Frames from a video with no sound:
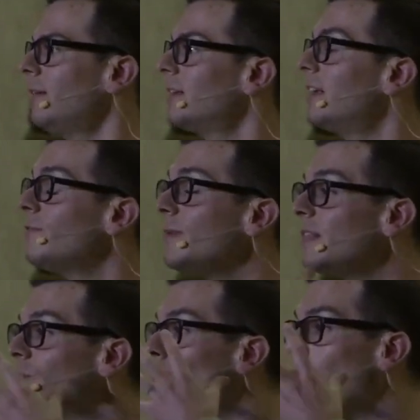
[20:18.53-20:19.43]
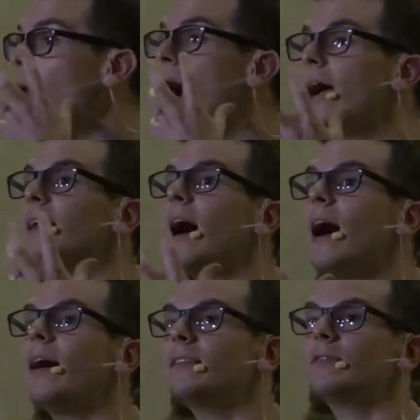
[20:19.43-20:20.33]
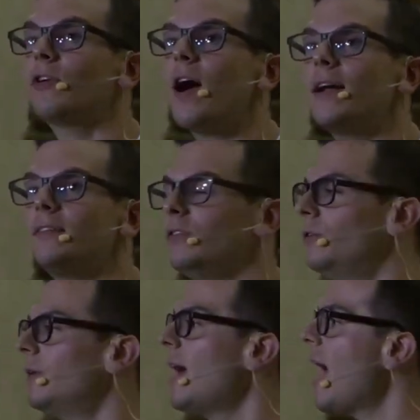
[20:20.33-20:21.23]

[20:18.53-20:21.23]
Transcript: to give me these wide eyes of gratitude.